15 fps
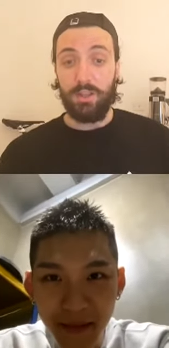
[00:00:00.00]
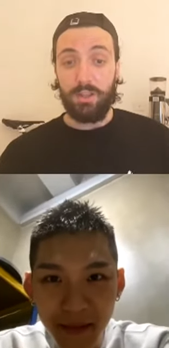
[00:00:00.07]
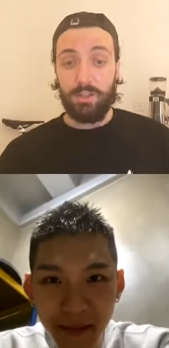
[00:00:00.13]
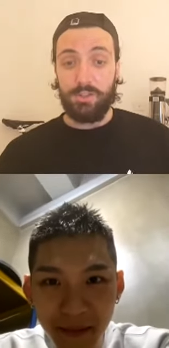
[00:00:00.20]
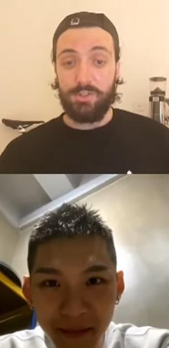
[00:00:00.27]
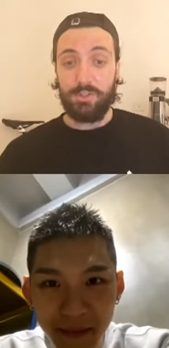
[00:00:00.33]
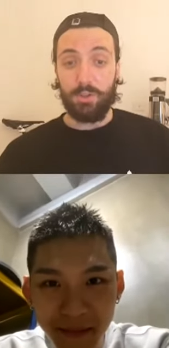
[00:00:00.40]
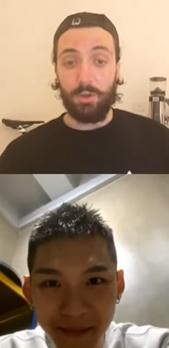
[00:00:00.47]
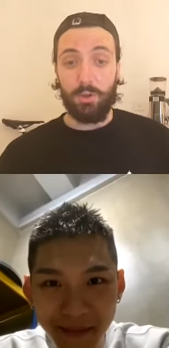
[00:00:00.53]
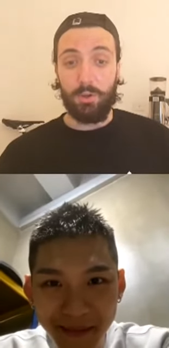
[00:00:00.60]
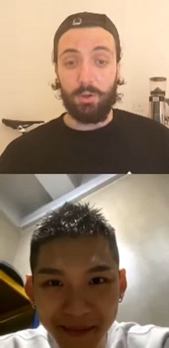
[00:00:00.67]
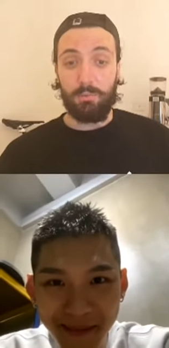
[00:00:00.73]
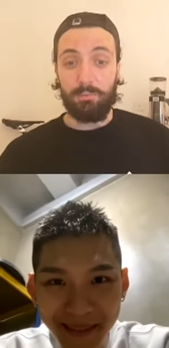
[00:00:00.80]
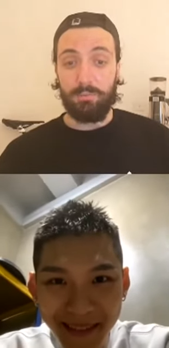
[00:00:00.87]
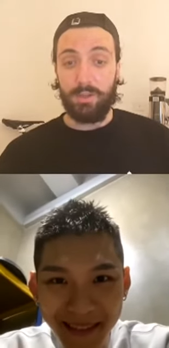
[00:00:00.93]

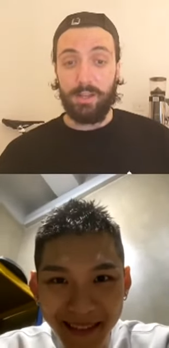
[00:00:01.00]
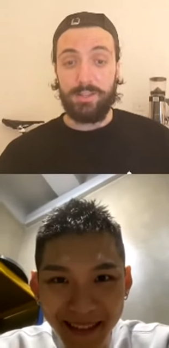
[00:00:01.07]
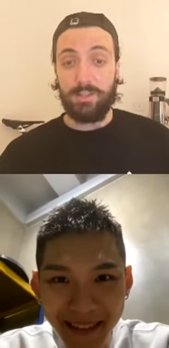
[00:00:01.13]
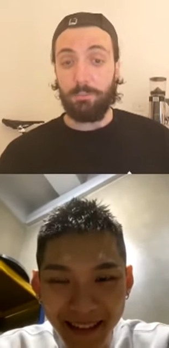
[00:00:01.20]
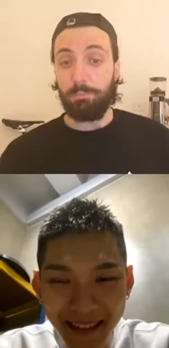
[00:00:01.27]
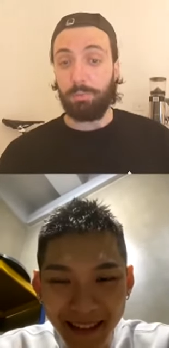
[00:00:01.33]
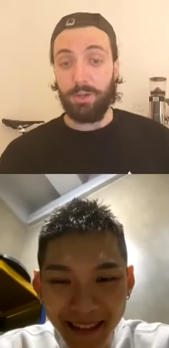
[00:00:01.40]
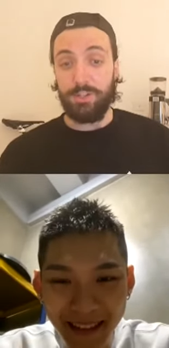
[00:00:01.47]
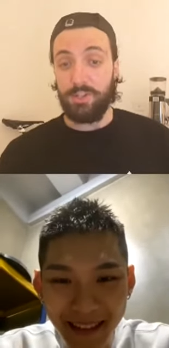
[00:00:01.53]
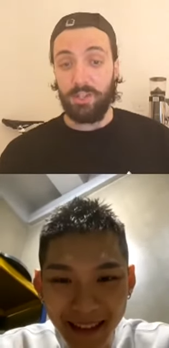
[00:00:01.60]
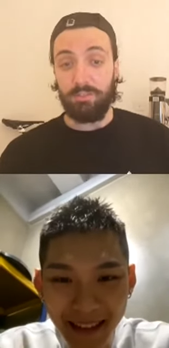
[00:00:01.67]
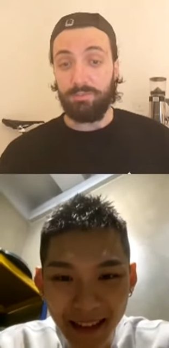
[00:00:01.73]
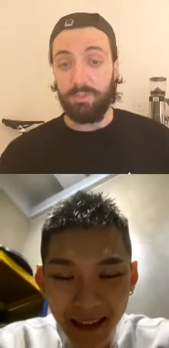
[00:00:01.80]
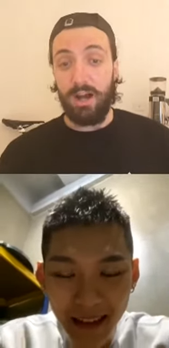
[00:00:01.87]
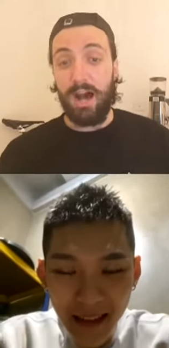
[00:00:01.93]
Speaker 1: So it's
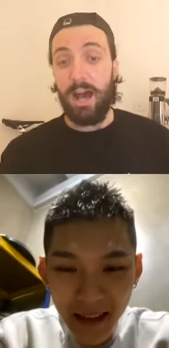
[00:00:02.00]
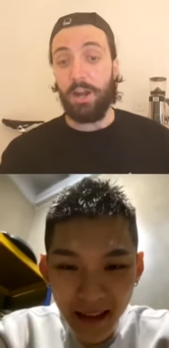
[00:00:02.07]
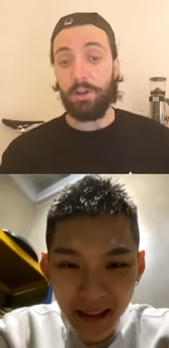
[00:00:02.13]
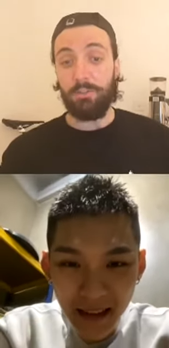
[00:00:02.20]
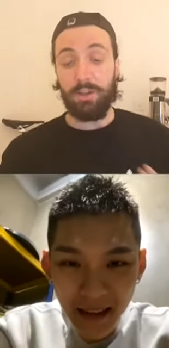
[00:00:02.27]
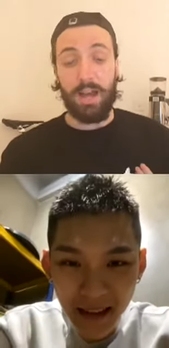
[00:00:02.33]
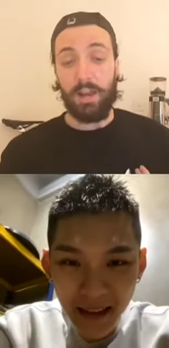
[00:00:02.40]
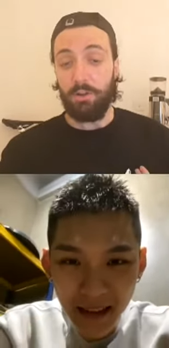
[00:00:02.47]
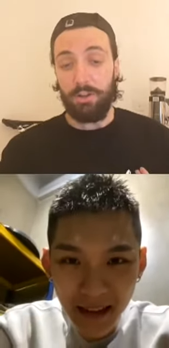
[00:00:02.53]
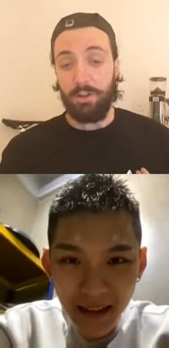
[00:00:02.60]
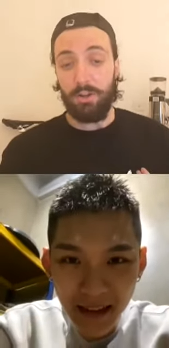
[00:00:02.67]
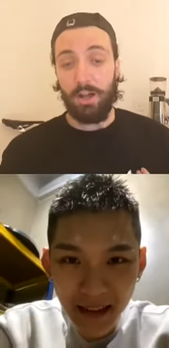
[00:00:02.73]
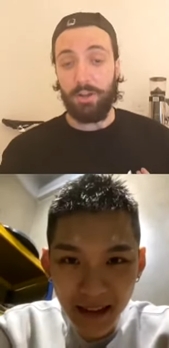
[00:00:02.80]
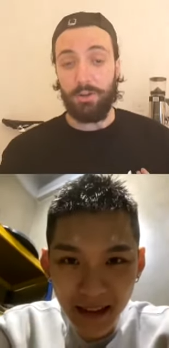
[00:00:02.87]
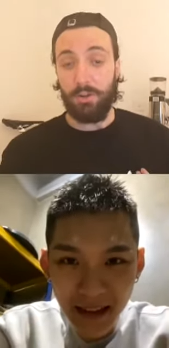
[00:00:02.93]
impressive. I don't I don't even,
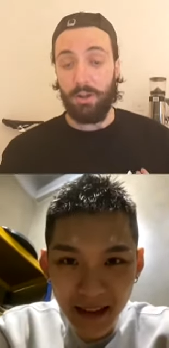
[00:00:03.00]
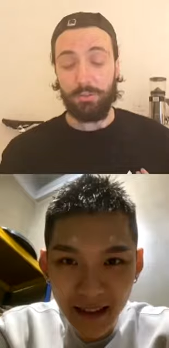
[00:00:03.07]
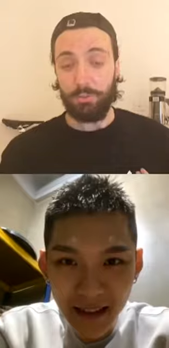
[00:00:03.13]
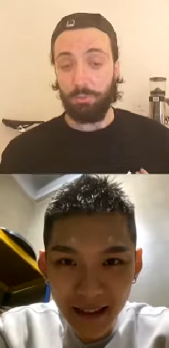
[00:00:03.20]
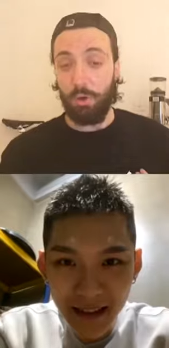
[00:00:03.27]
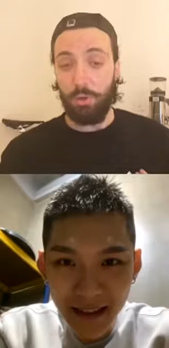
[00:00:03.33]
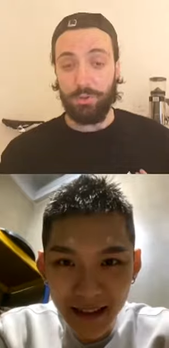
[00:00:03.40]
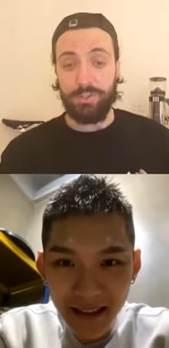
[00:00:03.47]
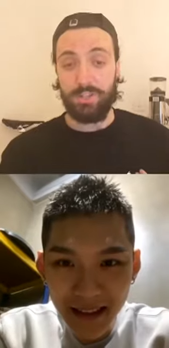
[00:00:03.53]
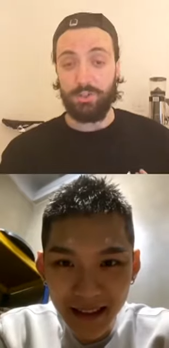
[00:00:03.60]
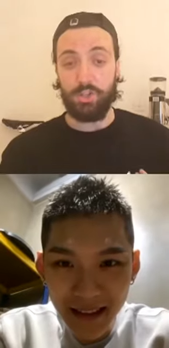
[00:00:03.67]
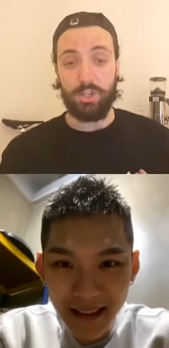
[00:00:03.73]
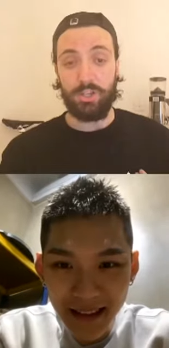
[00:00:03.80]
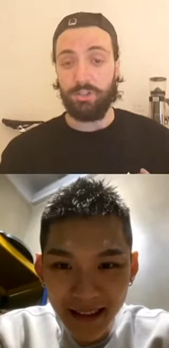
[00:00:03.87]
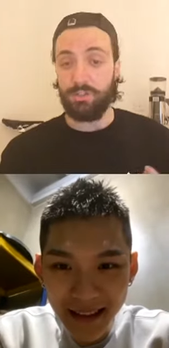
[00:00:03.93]
I don't know how to roast, and
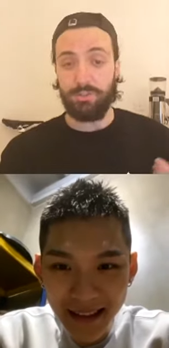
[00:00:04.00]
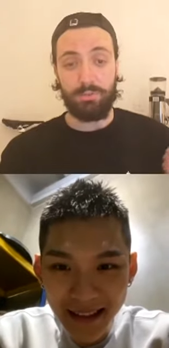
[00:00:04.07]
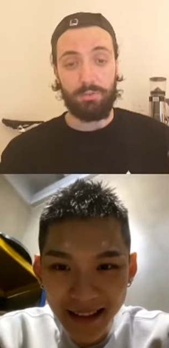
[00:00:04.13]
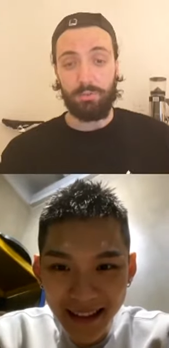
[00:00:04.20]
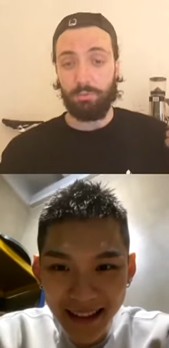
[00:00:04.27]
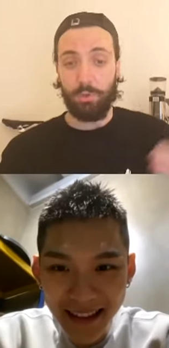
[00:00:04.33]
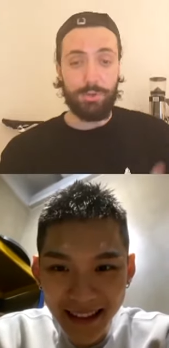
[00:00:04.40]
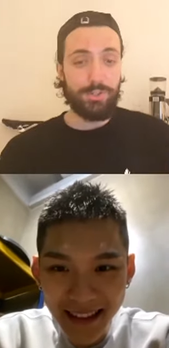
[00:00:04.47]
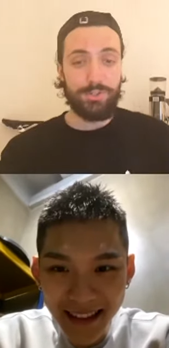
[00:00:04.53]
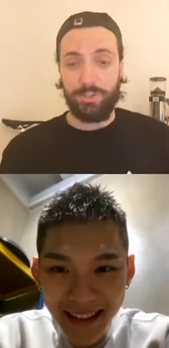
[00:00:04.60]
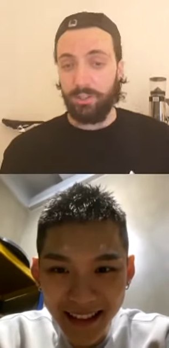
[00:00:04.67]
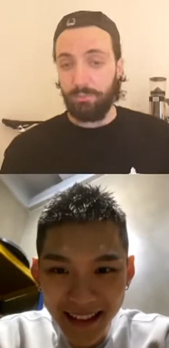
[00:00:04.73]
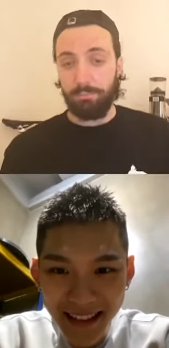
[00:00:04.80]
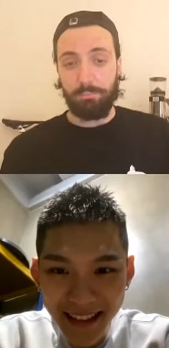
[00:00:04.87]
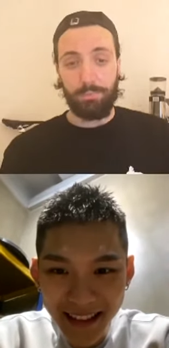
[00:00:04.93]
she's
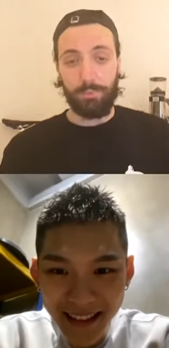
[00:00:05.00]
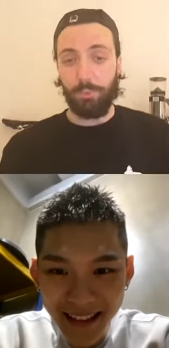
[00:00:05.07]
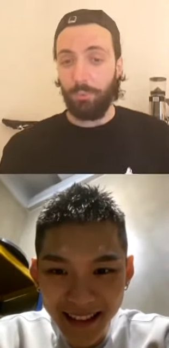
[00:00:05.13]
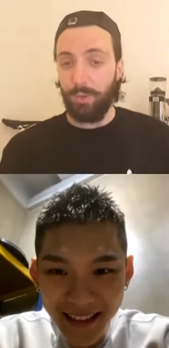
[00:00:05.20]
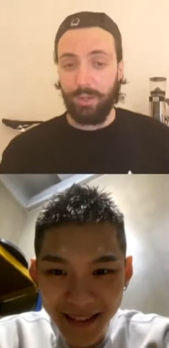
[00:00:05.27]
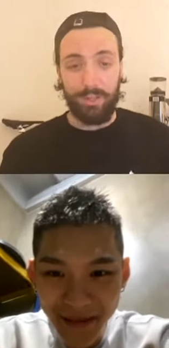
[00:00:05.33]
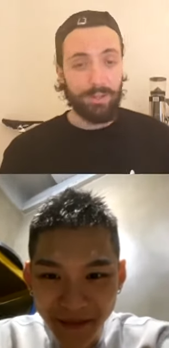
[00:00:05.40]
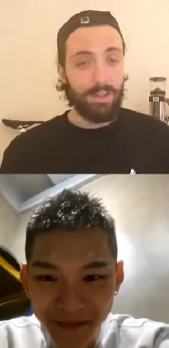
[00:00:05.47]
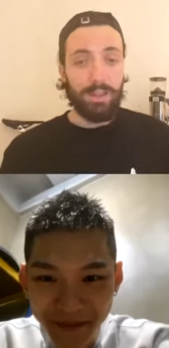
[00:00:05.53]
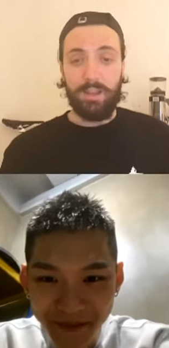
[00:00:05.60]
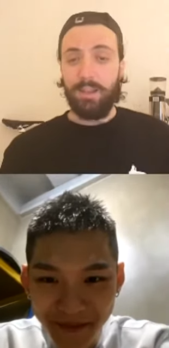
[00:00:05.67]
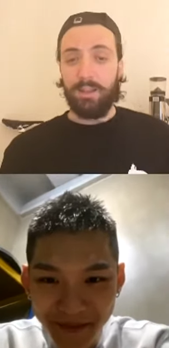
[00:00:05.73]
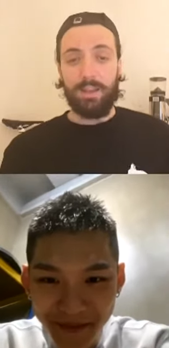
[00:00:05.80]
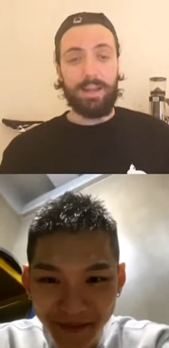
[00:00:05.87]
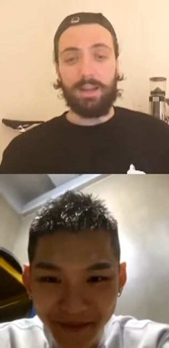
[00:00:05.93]
roasting, brewing,
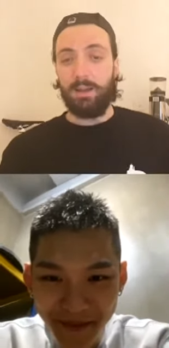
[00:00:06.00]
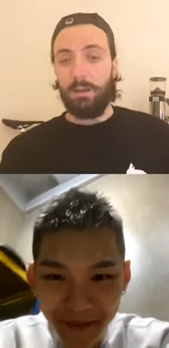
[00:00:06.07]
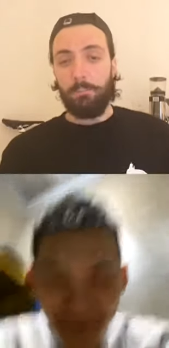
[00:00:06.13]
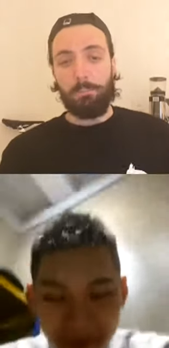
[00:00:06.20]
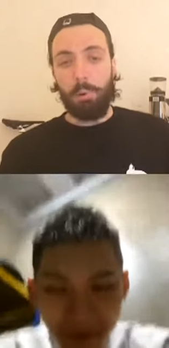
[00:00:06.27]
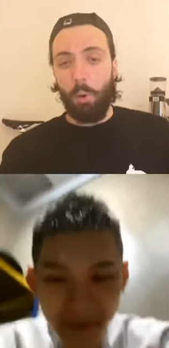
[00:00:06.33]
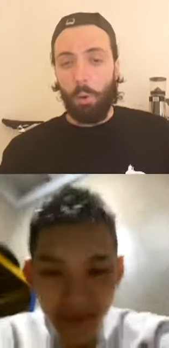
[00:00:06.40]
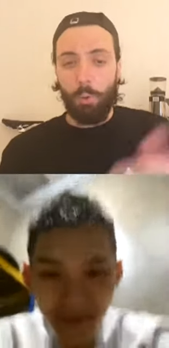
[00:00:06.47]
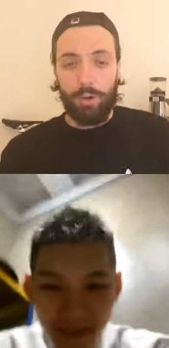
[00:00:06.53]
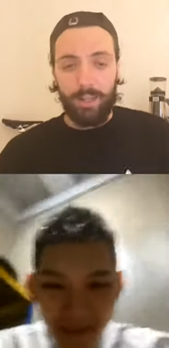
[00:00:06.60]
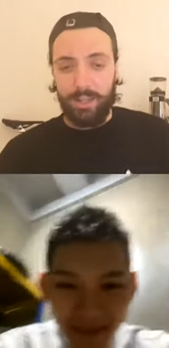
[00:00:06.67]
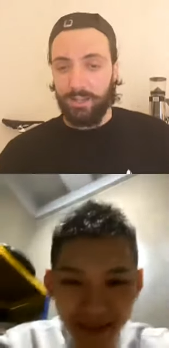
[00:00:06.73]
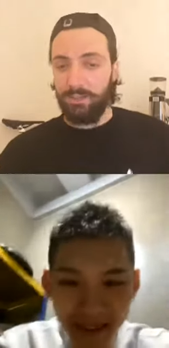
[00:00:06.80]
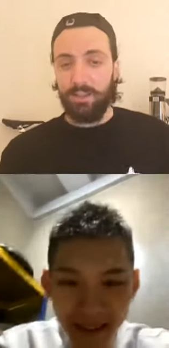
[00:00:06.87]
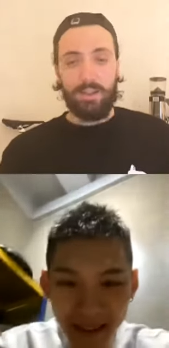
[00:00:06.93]
uh,
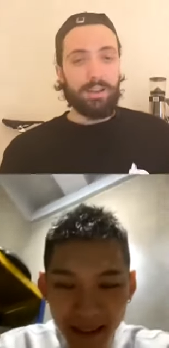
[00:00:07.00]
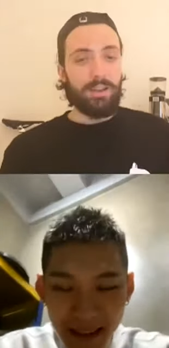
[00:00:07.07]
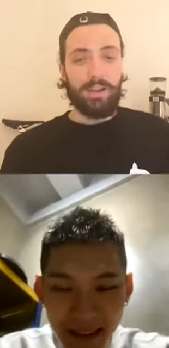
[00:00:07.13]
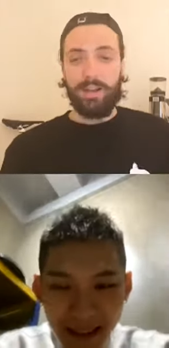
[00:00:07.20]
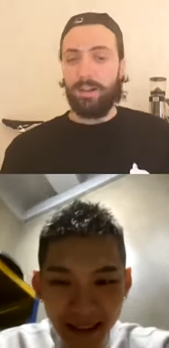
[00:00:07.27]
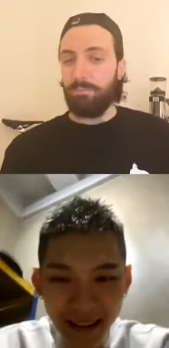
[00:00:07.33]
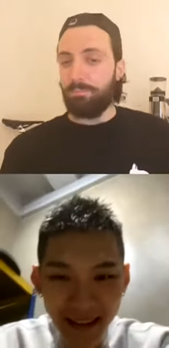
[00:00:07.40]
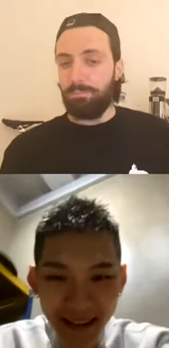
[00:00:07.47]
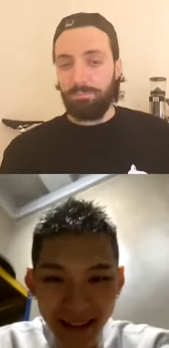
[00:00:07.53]
pouring, uh,